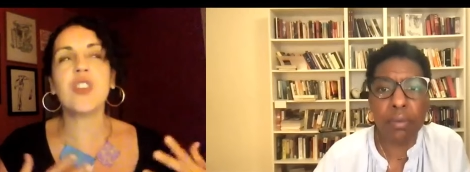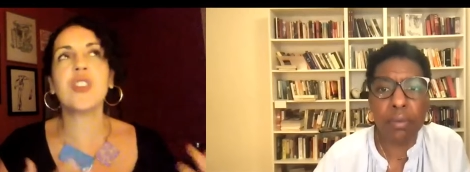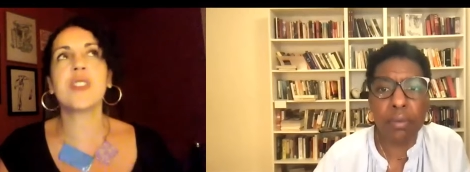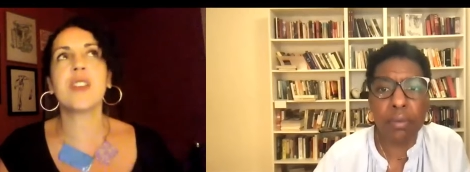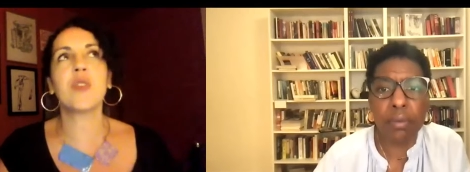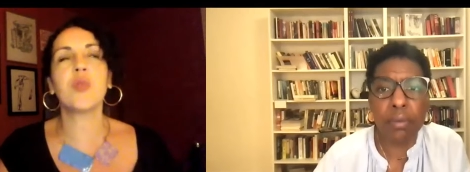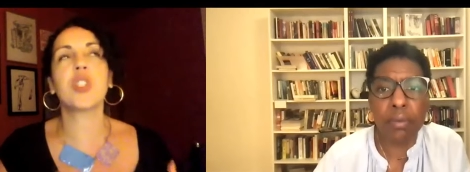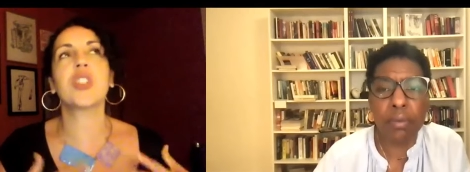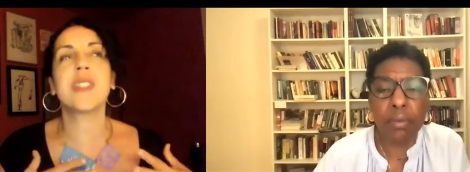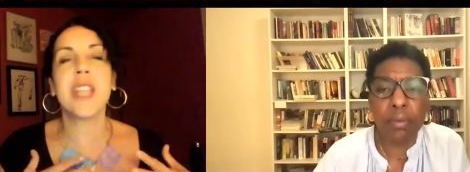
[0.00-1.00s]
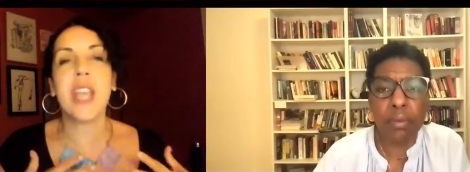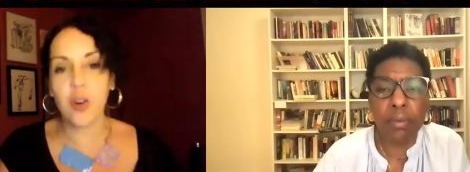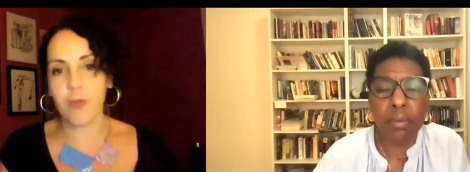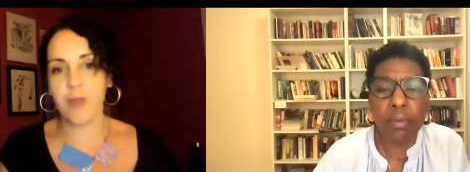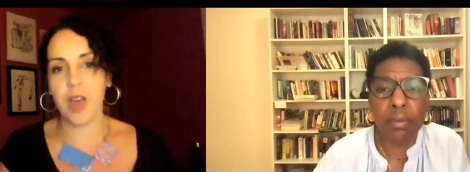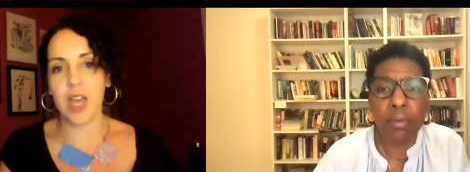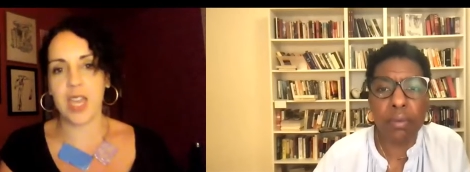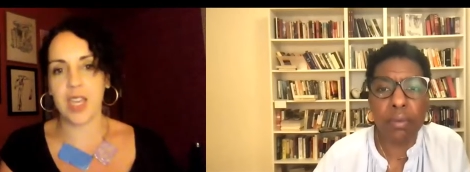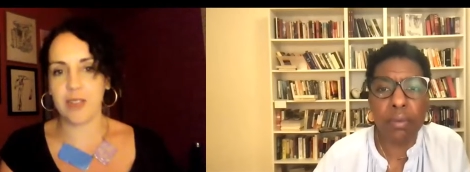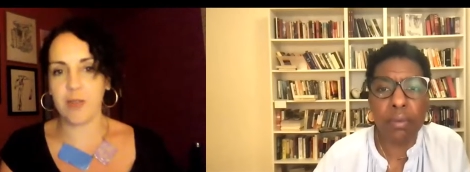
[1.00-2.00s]
Speaker 1: her son was just terrifying
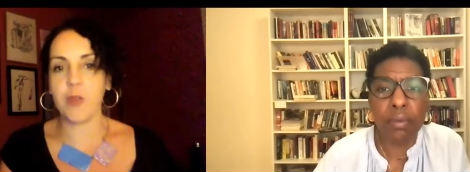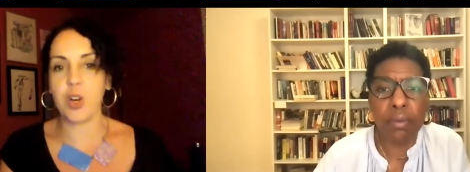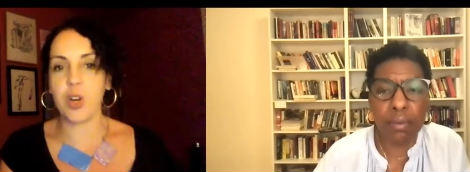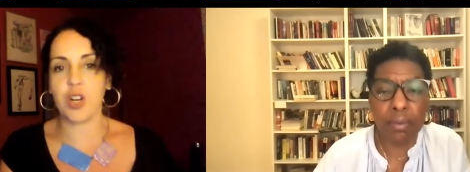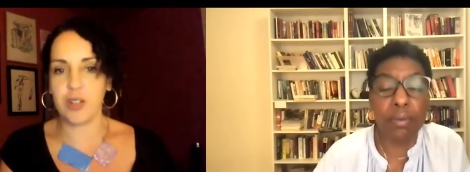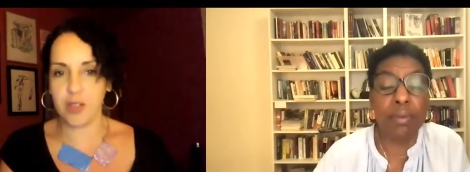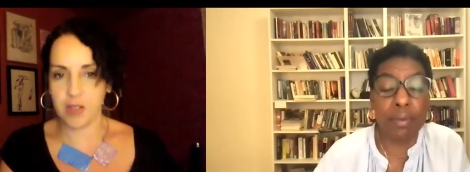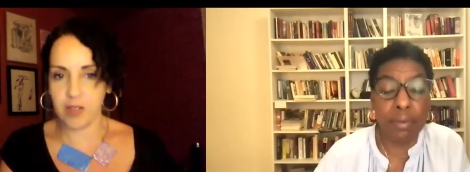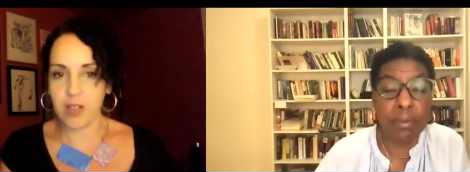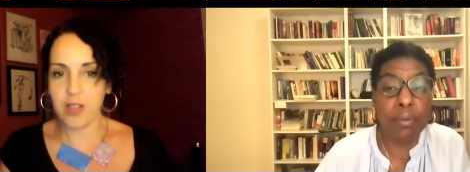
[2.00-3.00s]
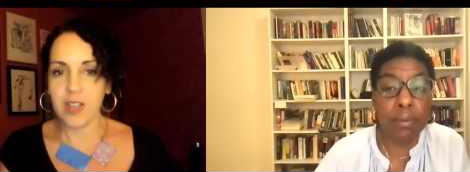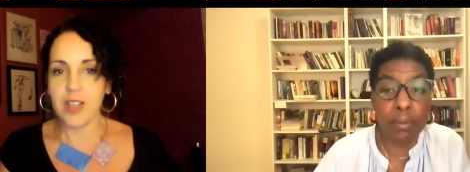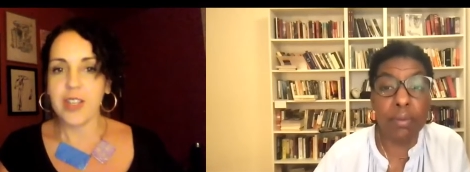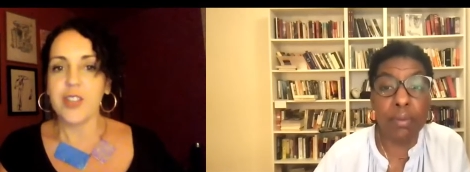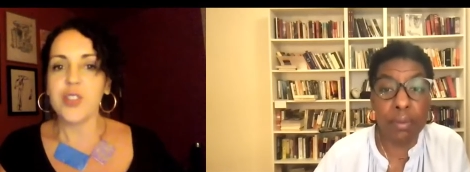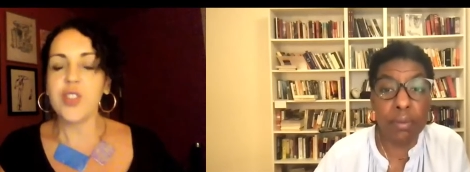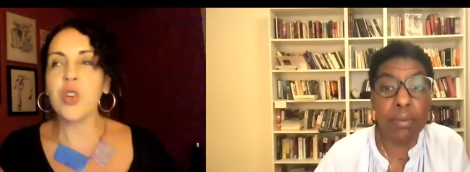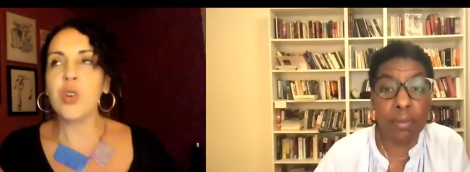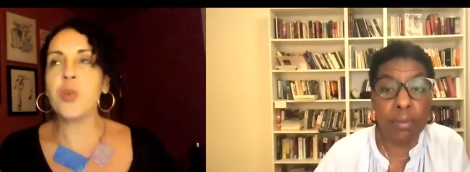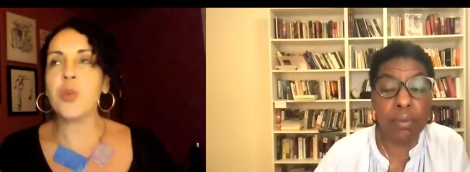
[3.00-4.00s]
for her. Mm-hmm. mm-hmm.
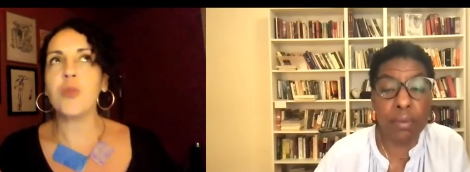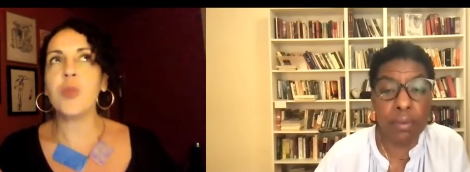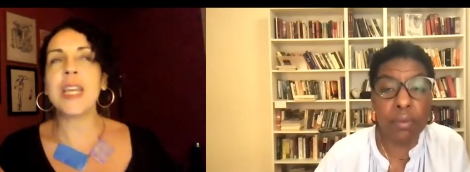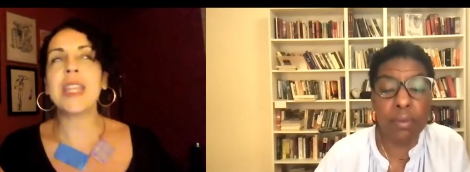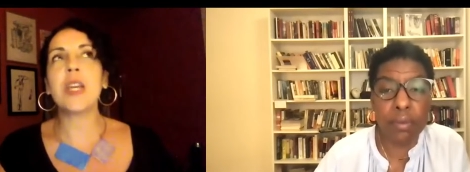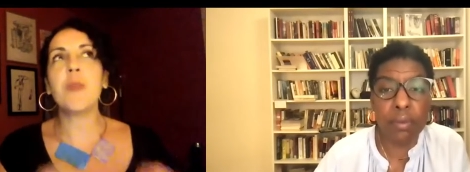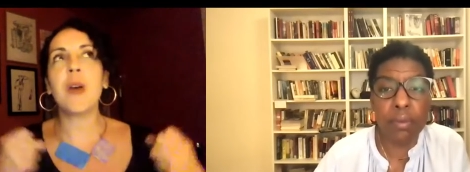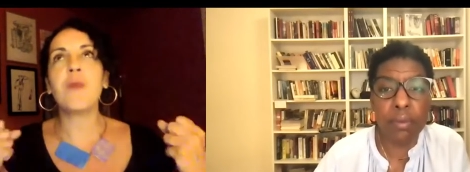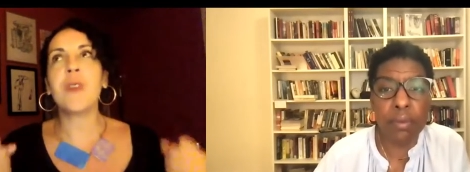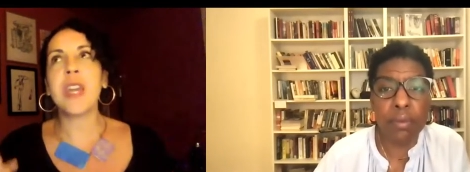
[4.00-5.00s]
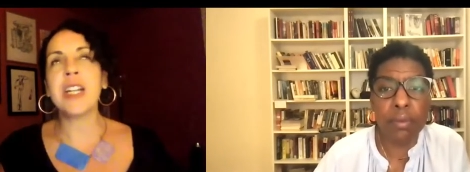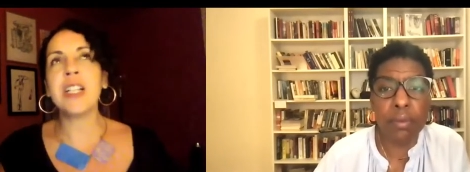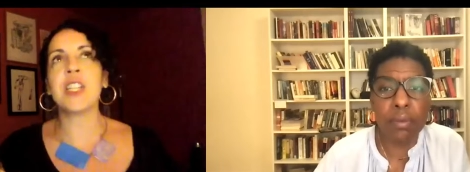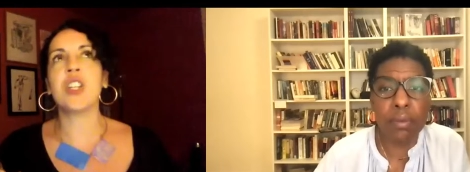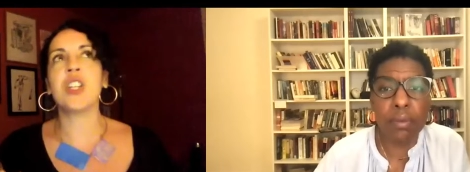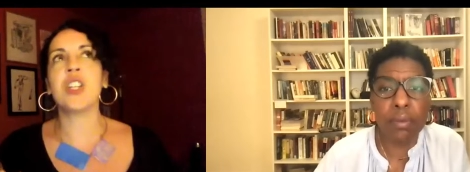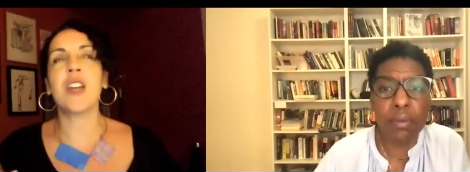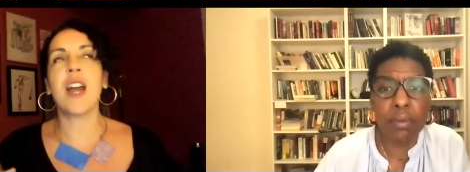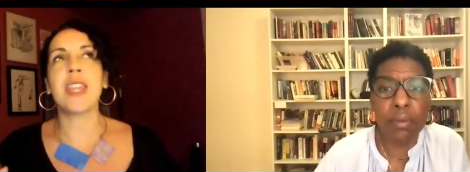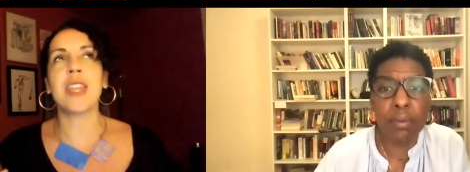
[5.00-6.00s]
So when I think about
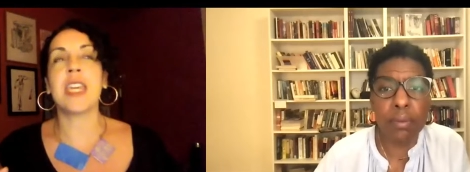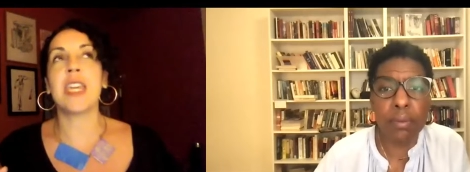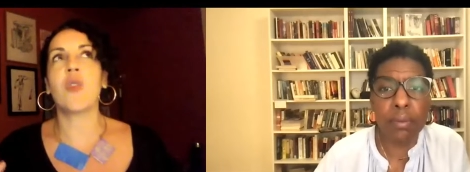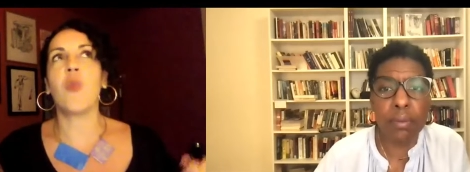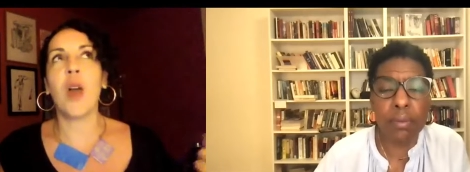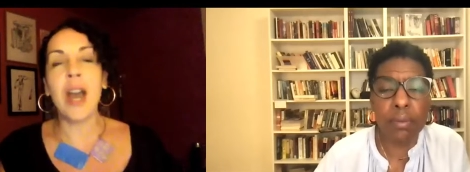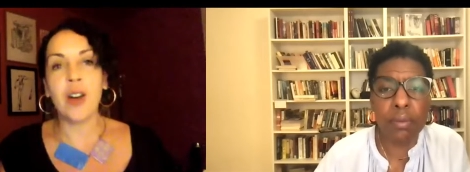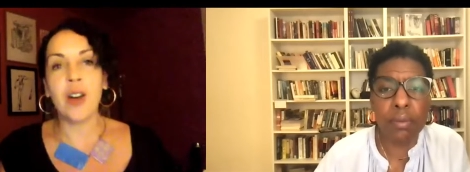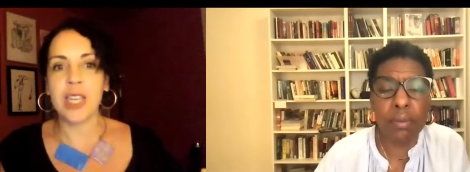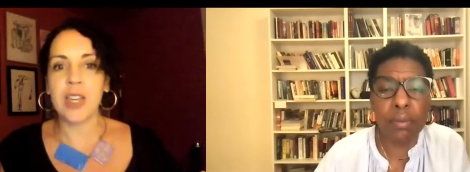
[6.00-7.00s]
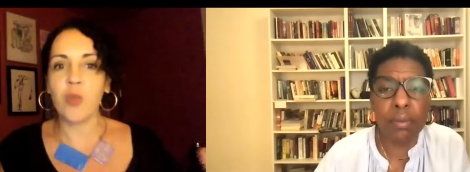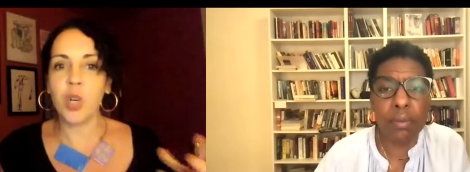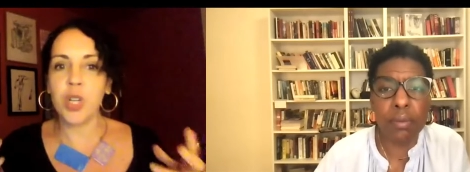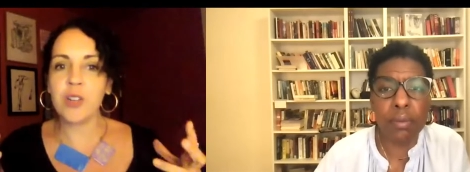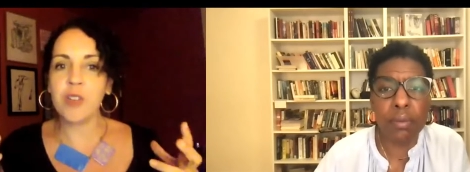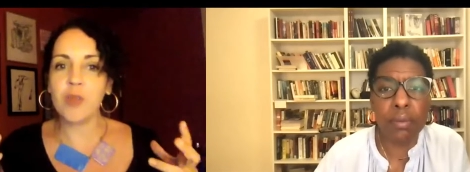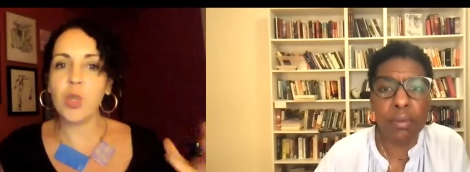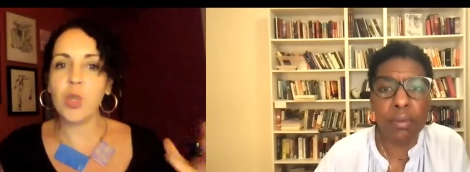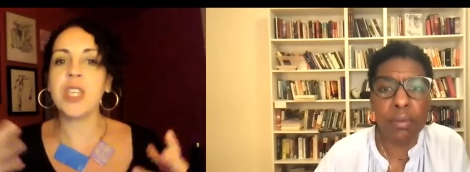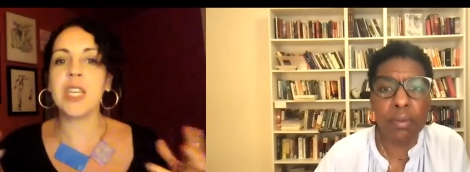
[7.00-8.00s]
failure, I think, wow, like what are
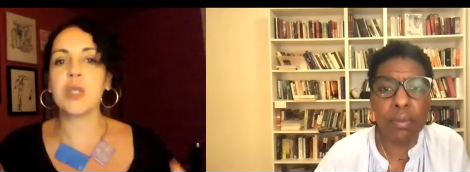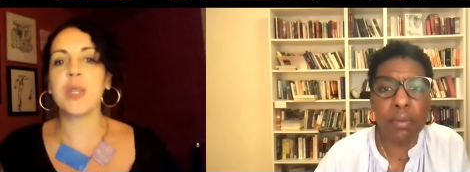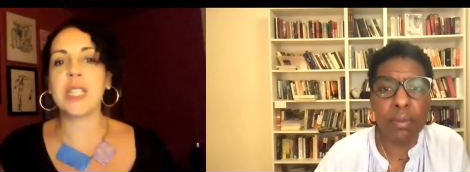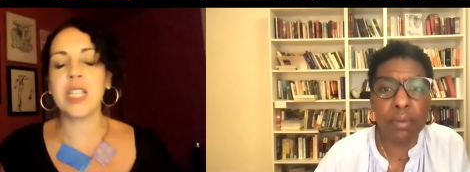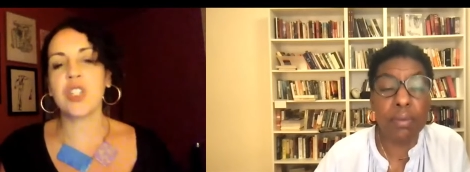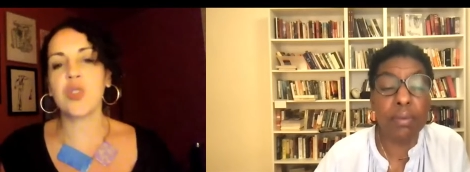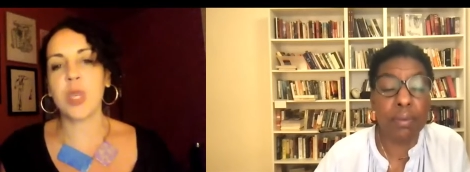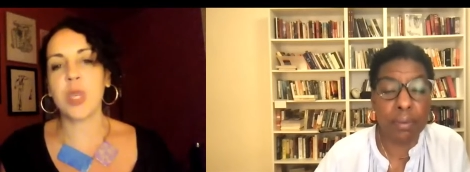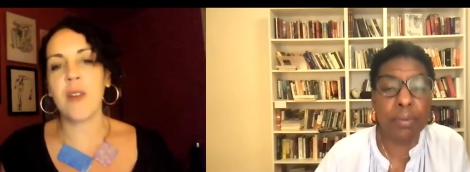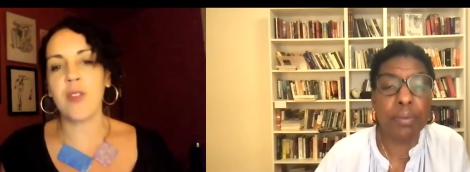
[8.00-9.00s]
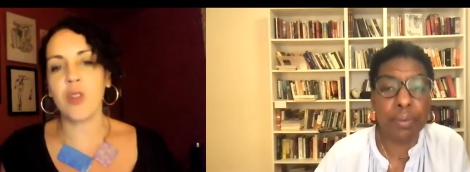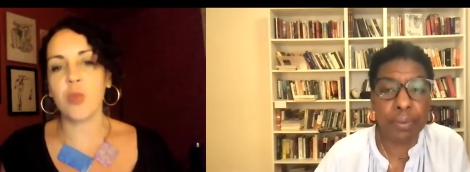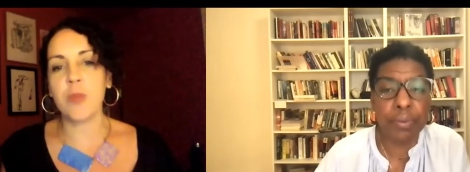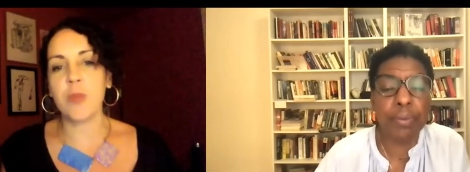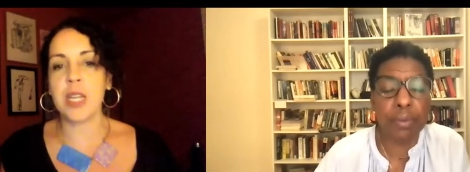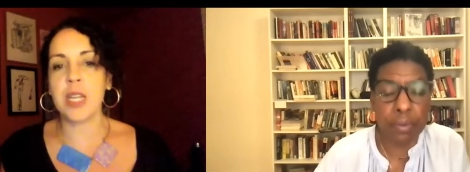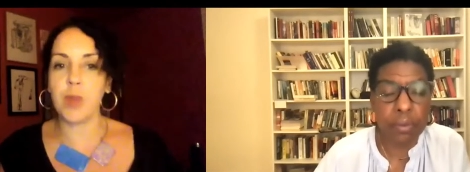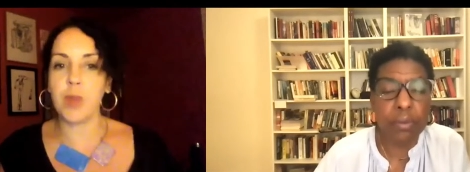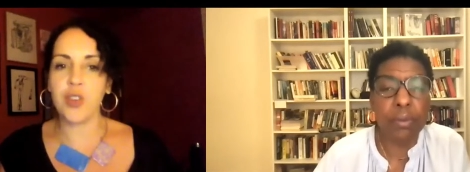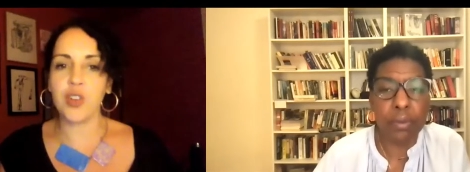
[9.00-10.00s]
what are the expectations we have on women and
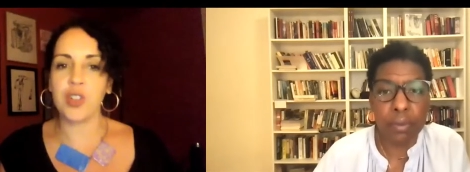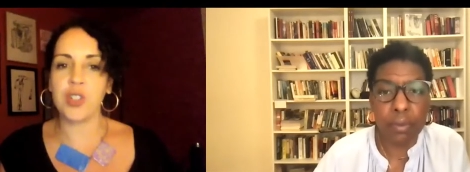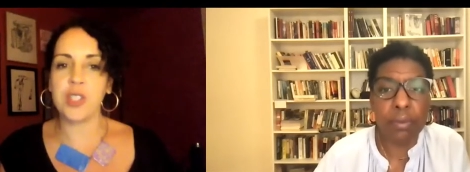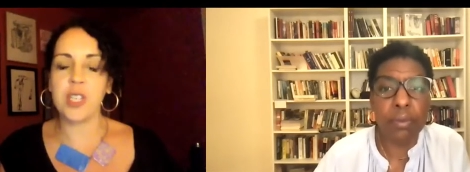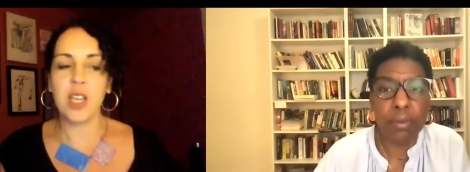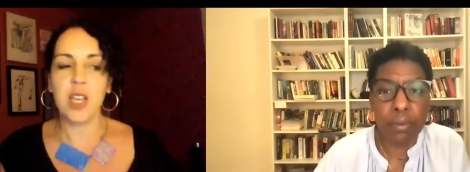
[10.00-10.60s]
mothers